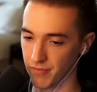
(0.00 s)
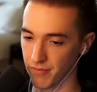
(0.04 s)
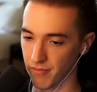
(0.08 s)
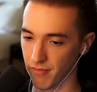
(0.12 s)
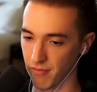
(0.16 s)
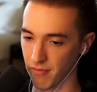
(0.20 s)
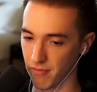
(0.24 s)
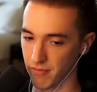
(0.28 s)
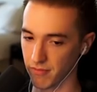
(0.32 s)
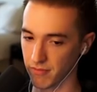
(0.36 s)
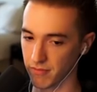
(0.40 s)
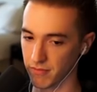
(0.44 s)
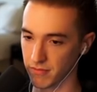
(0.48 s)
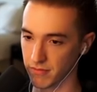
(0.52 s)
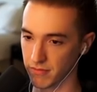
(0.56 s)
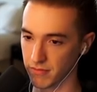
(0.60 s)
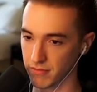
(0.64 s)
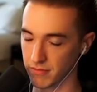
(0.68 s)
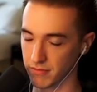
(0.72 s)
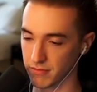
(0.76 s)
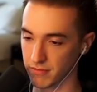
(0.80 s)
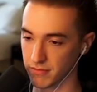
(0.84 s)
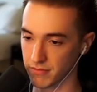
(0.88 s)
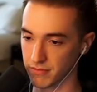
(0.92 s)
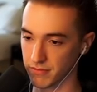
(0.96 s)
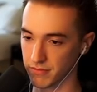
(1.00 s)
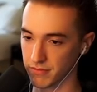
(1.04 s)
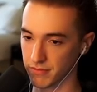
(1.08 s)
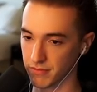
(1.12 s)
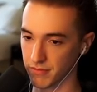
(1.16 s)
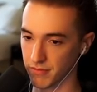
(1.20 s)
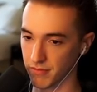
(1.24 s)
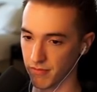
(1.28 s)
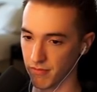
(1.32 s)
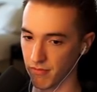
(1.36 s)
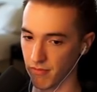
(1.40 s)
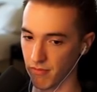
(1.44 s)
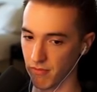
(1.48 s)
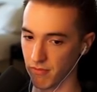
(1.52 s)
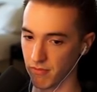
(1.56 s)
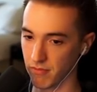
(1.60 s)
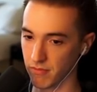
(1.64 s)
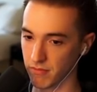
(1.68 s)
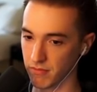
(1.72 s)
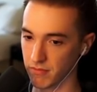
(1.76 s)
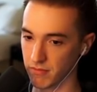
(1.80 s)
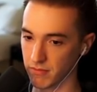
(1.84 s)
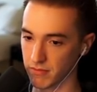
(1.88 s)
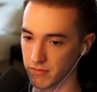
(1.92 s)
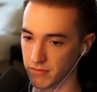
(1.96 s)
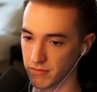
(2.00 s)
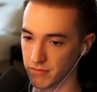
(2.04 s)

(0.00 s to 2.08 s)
Nothing is said.